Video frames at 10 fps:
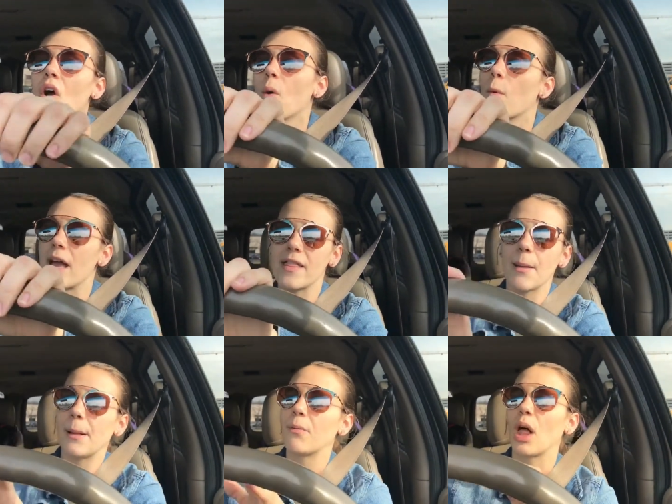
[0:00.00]
when they'd
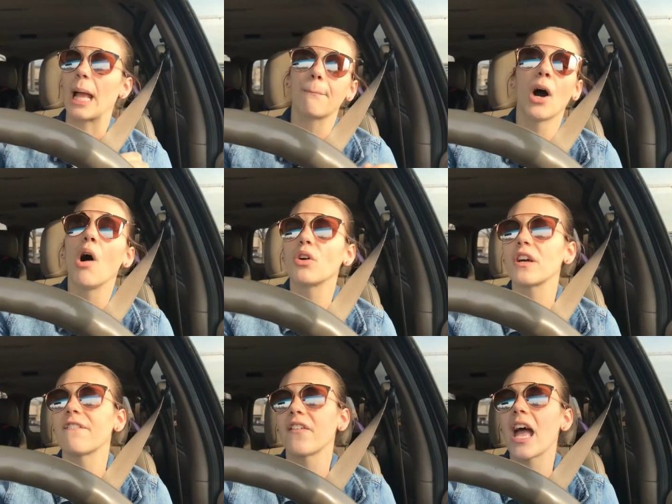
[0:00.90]
be playing
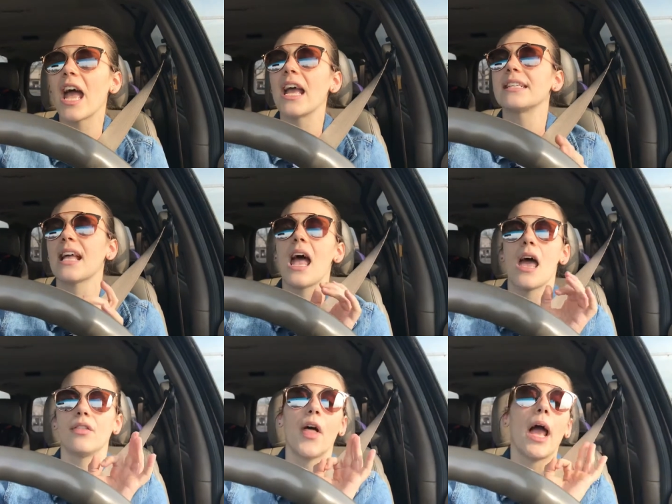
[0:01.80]
Poker Face
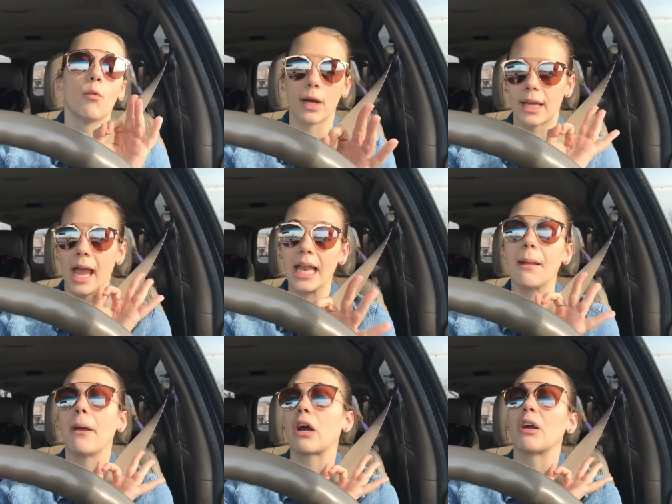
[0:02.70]
and like when Katy
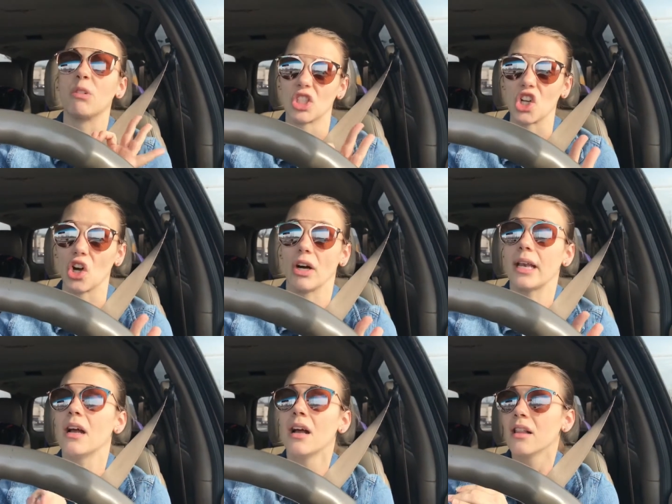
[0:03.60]
Perry was
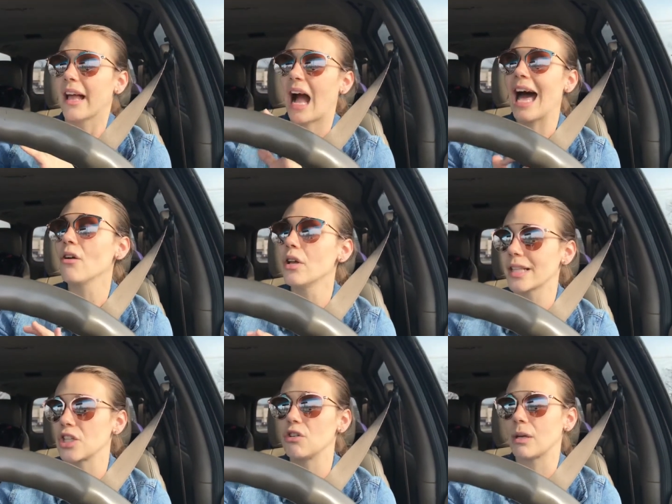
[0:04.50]
good. Like I don't
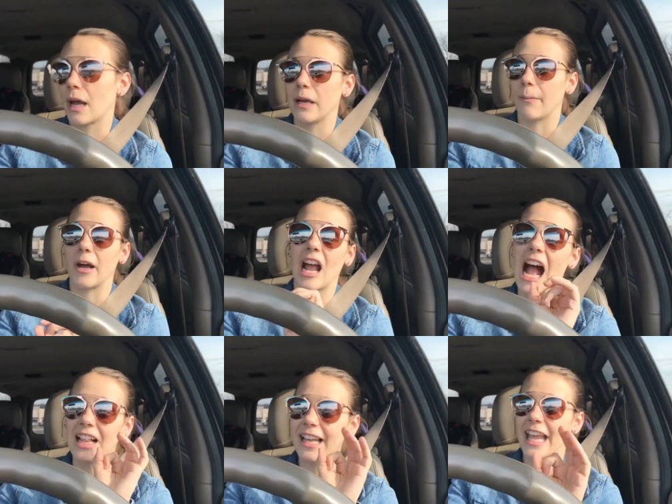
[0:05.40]
like the new Katy Perry.
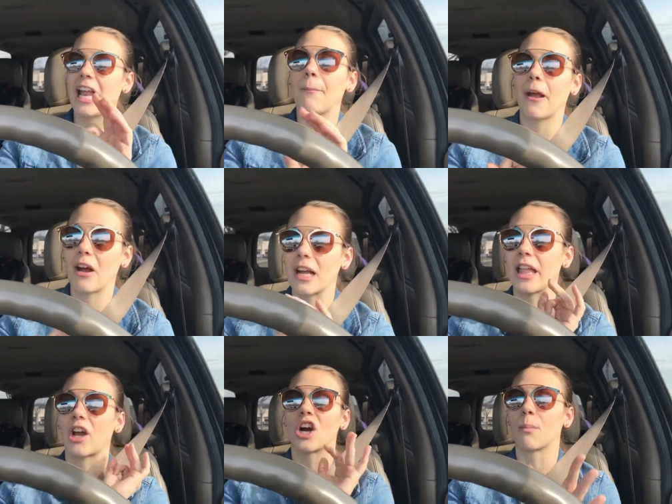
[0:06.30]
I like Katy Perry,
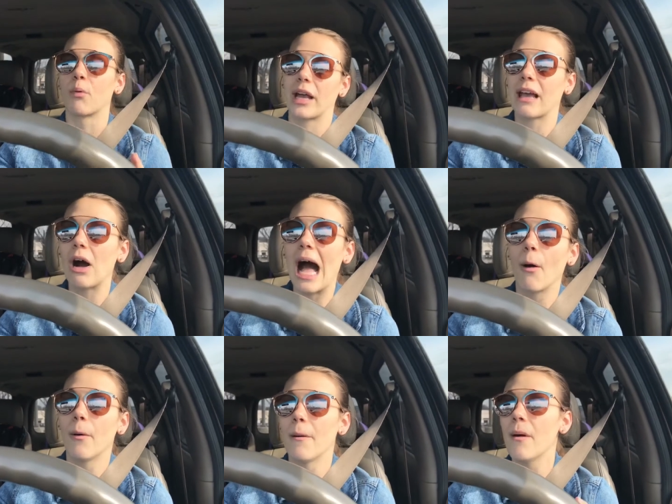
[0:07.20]
like her breakout
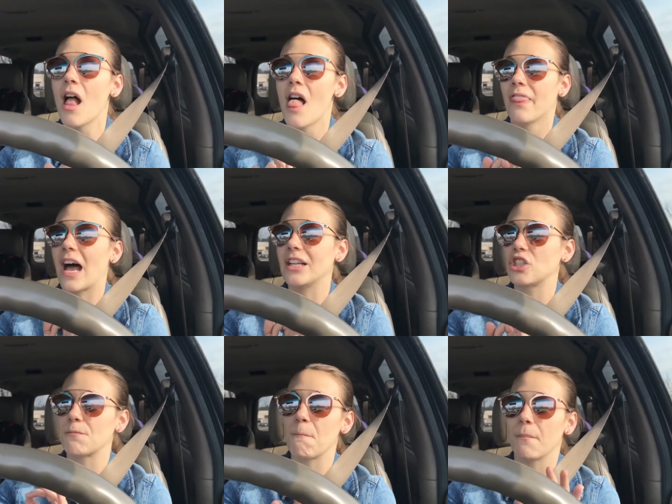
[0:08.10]
album that
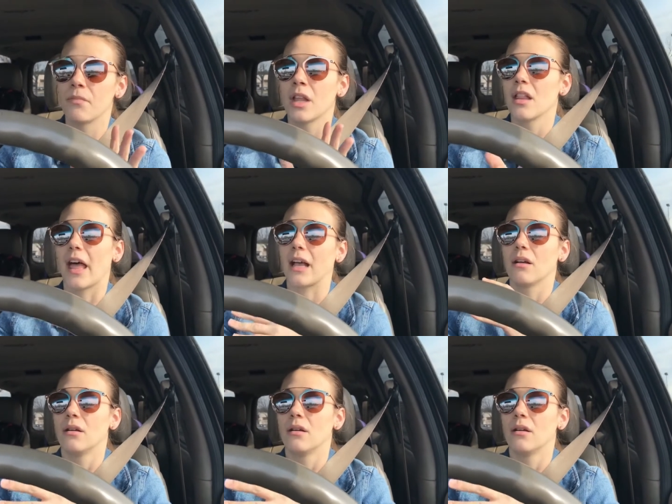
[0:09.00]
just like